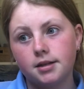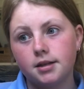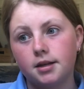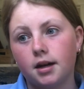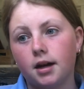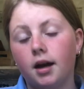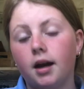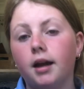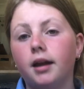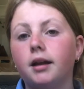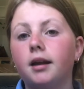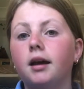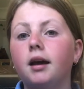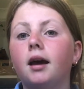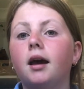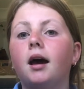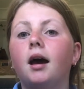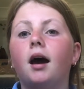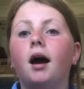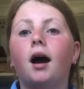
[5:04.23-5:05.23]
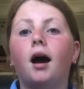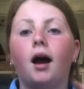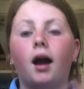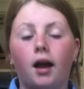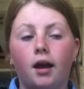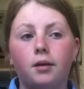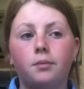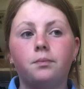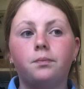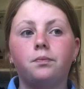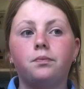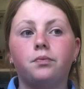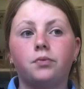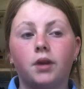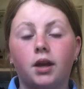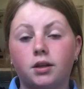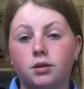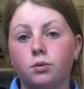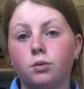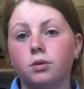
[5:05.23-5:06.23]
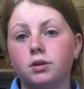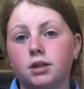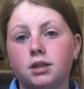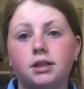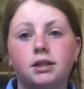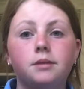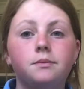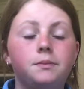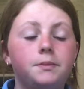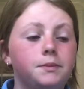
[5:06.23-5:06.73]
are tired, I'm exhausted.